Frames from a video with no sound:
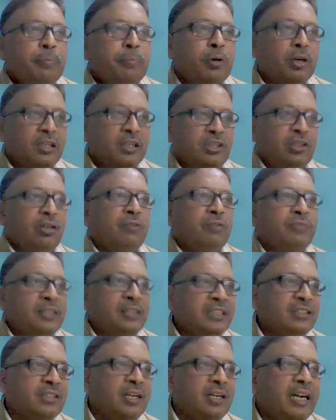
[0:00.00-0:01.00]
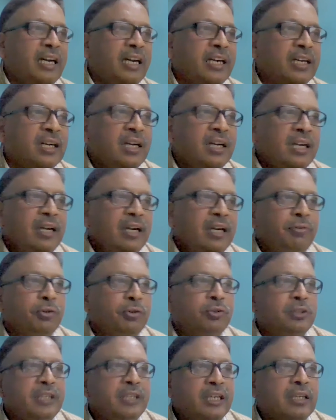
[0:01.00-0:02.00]
production of things like, if
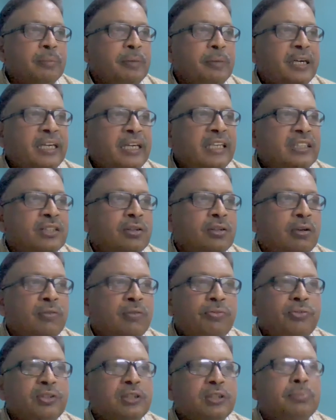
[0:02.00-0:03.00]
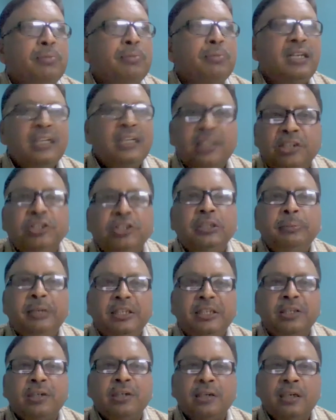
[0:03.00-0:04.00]
you take up a case of smart energy
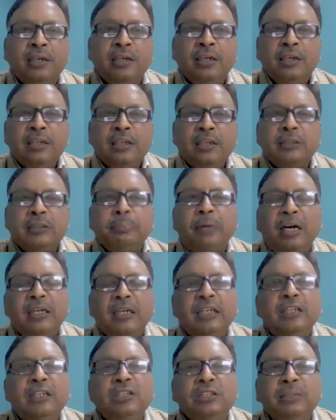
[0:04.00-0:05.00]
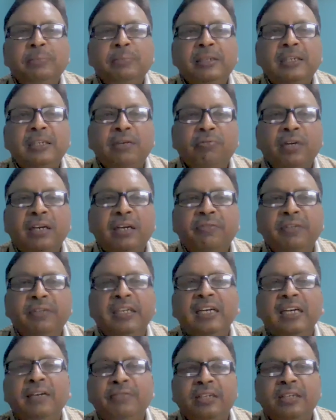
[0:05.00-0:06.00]
meter. Smart energy meter where
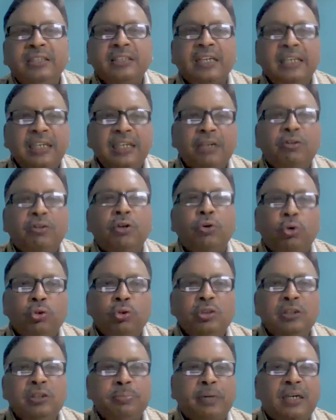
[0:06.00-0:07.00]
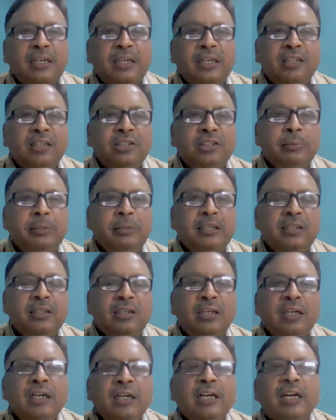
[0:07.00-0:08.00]
we have designed our own smart energy
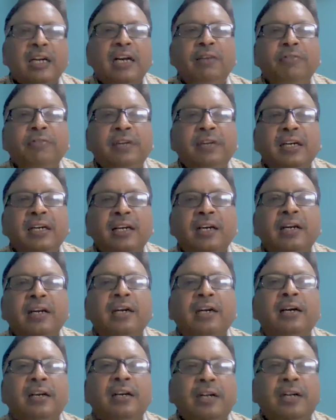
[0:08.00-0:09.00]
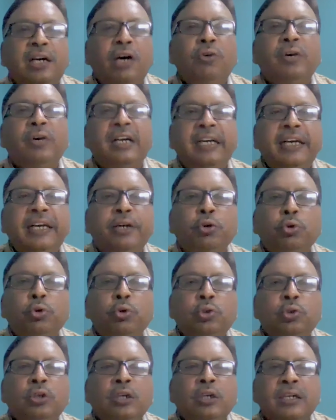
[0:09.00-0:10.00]
meter and we are now ready
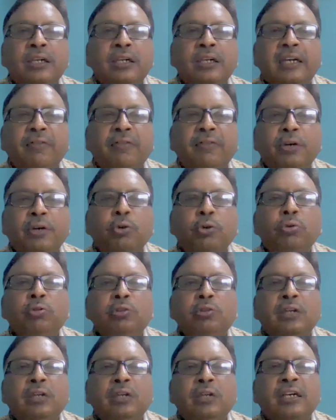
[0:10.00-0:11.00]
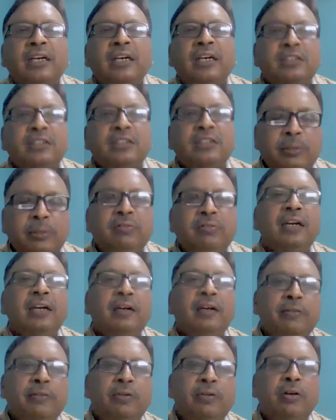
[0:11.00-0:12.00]
to give it to the customers. We
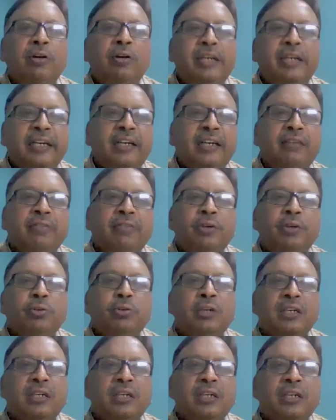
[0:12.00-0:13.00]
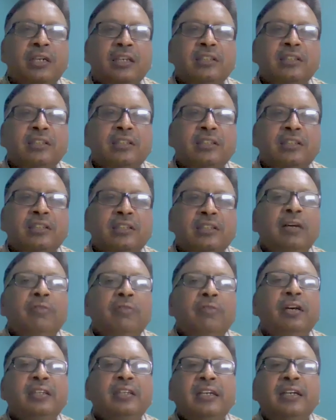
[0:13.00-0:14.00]
have already given to the customers
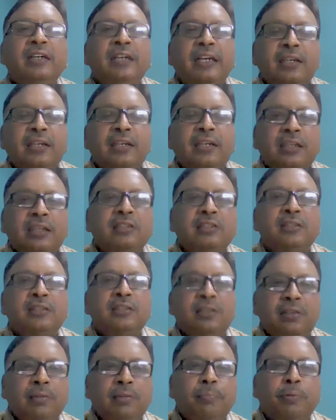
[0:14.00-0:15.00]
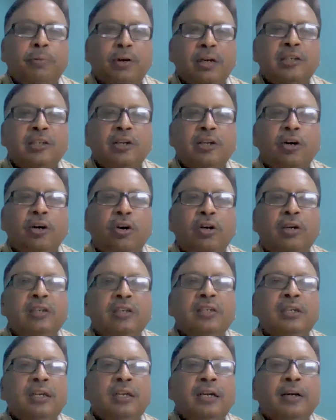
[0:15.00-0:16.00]
where they can take this product
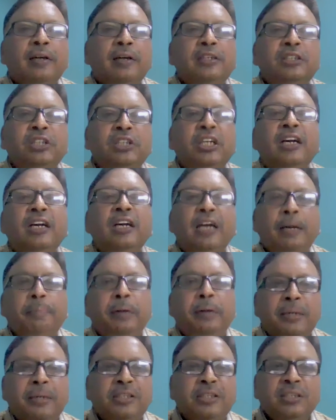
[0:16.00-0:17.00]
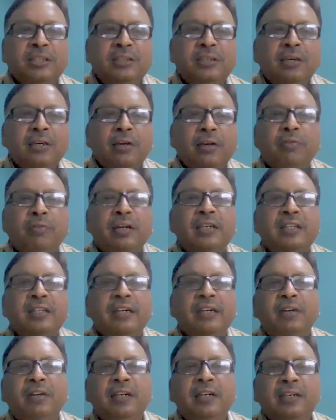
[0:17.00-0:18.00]
on shared IP basis, where
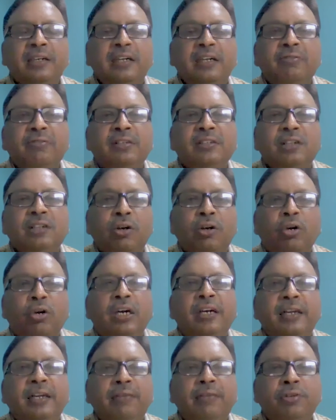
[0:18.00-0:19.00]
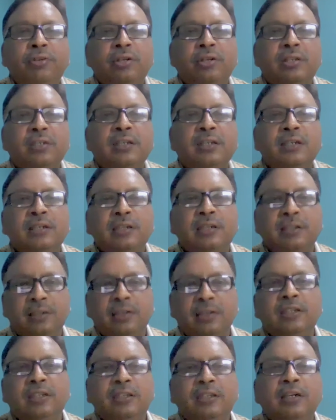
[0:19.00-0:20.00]
they will give us the royalty for the
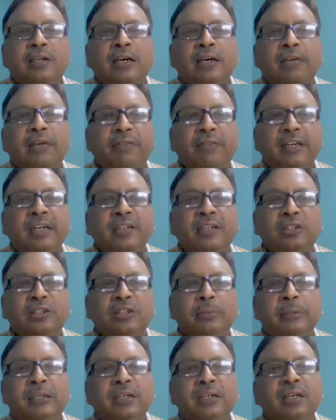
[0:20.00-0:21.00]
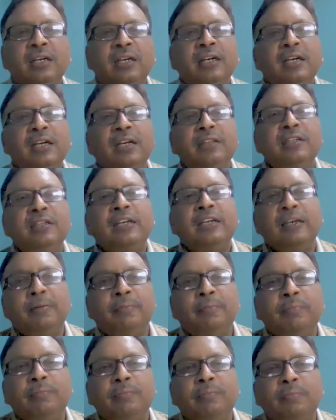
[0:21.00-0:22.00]
every energy meter and they
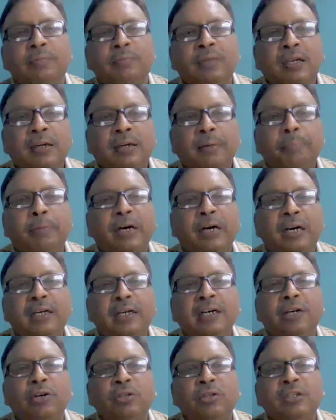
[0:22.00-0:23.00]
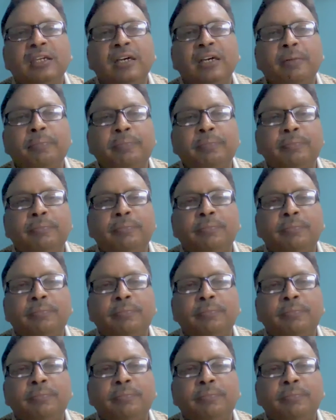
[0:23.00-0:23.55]
can brand it on their